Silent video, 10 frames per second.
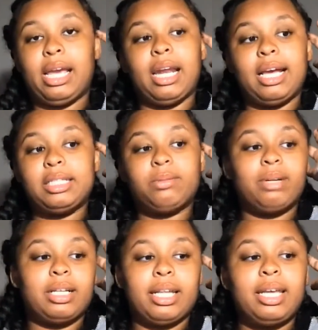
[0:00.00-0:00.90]
And I
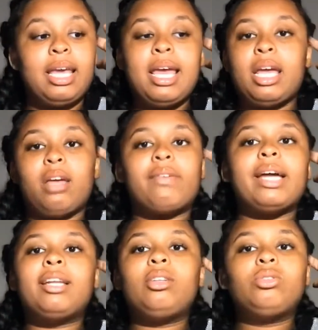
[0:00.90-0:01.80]
swear, like, if
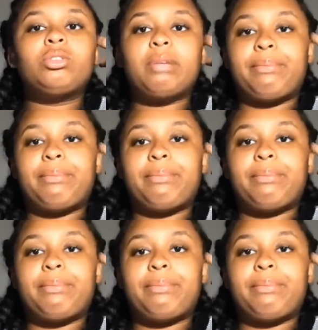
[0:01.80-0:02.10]
I didn't use my